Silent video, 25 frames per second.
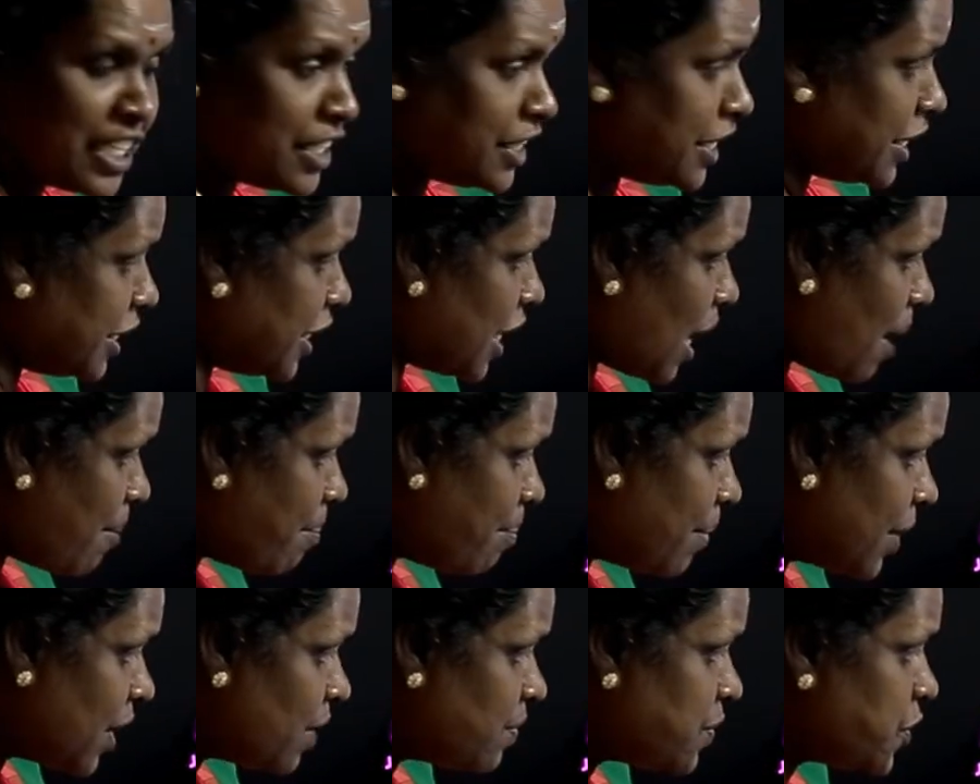The
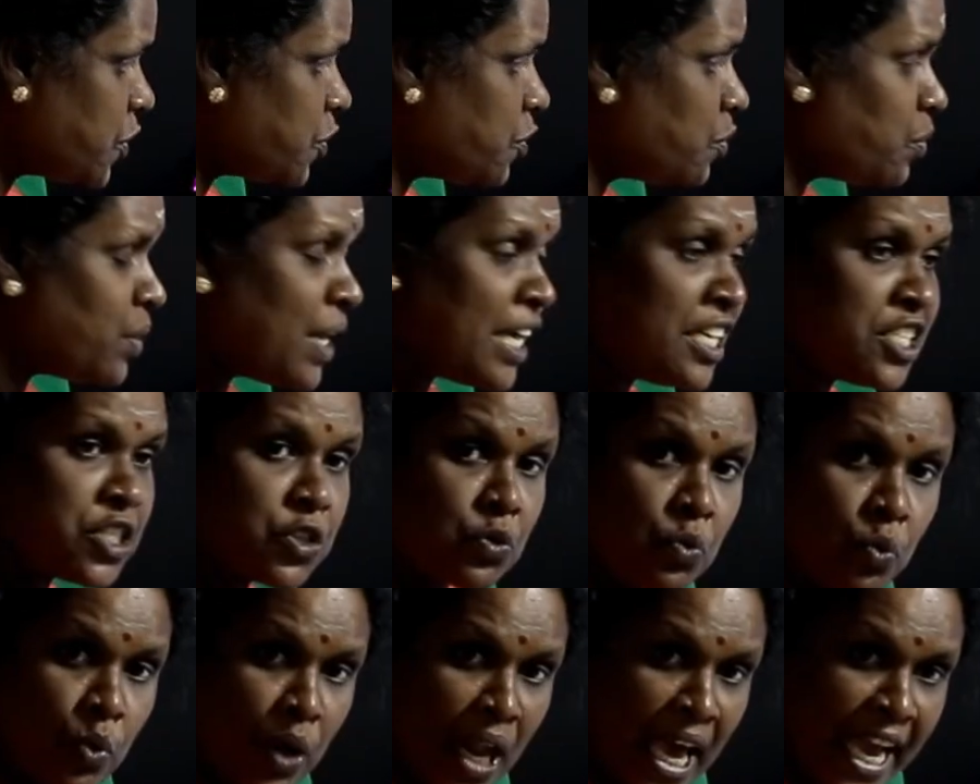number of students
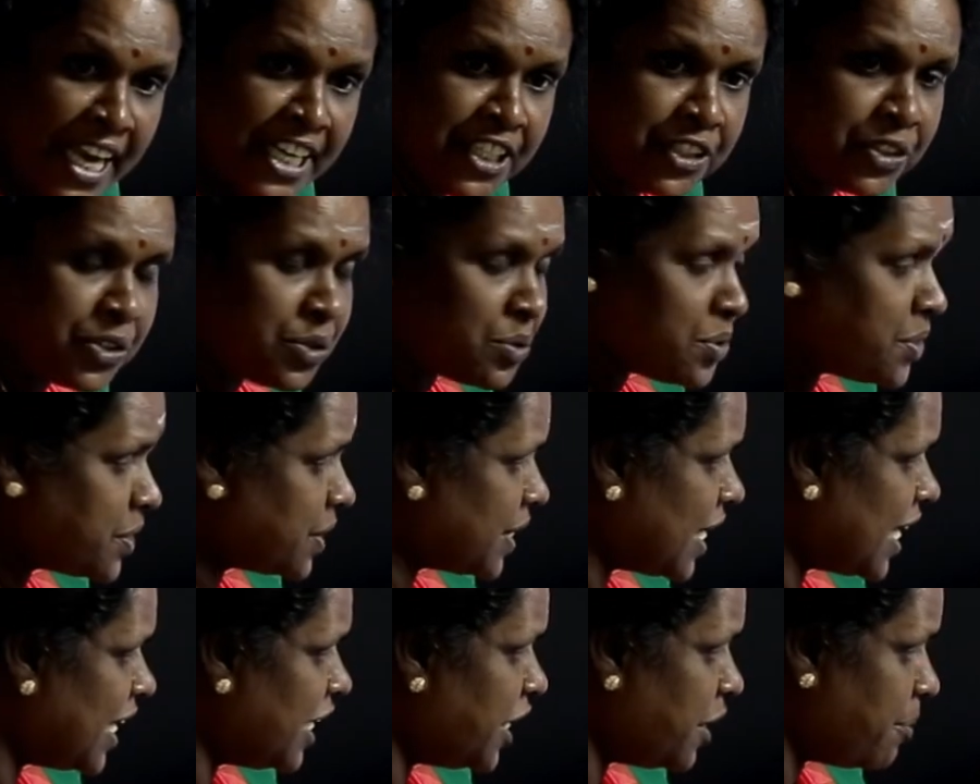who like to
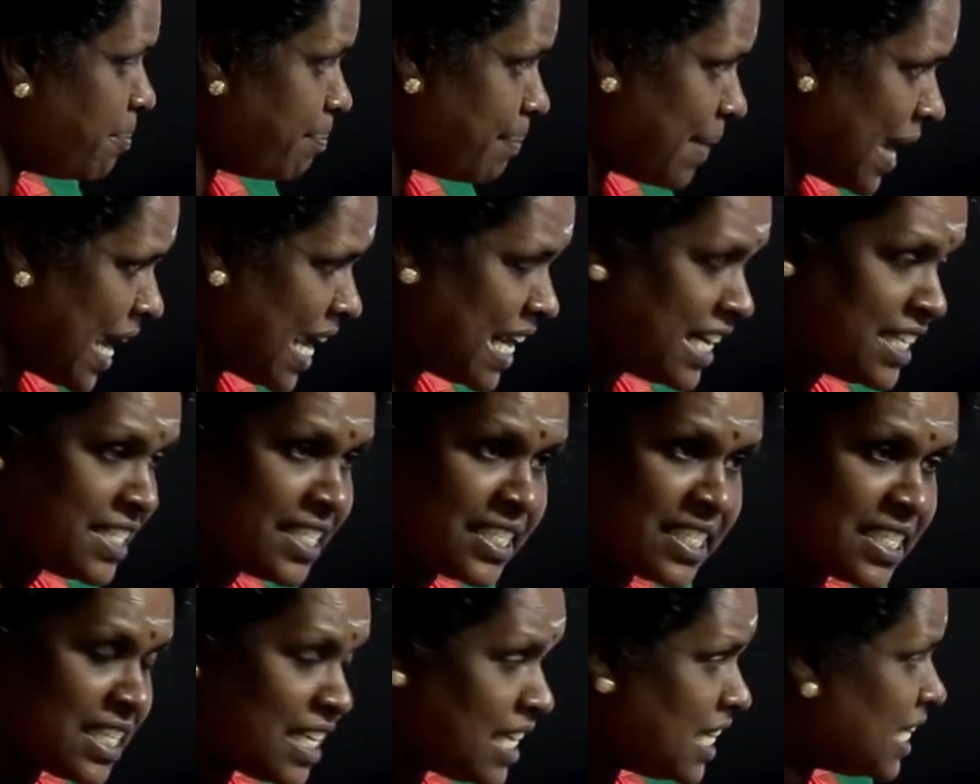study
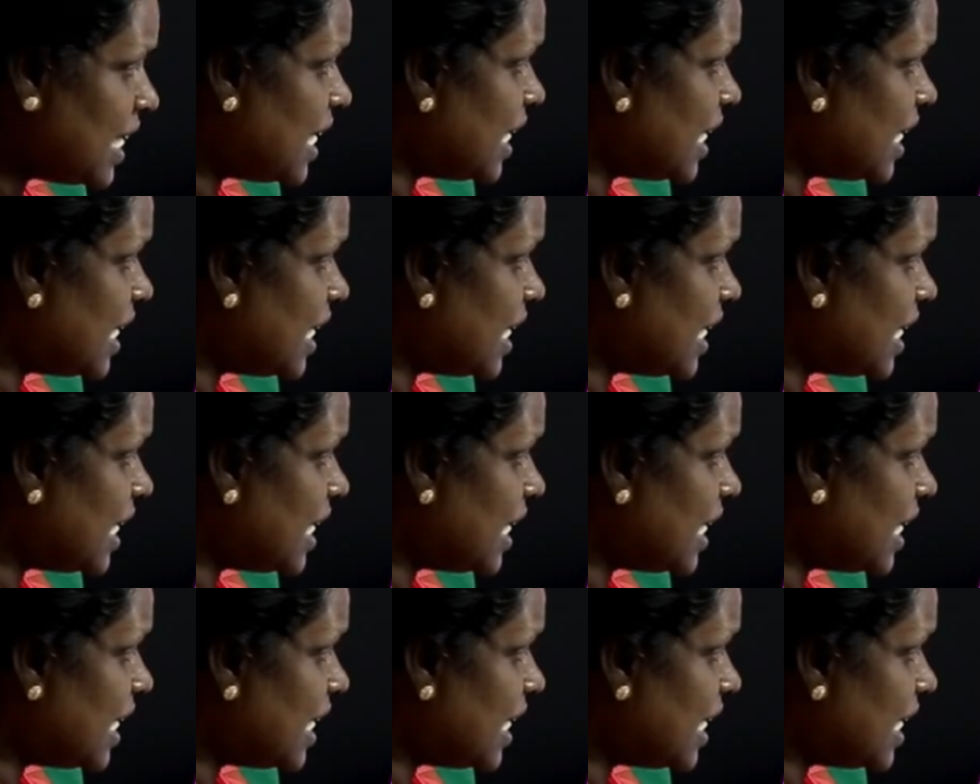maths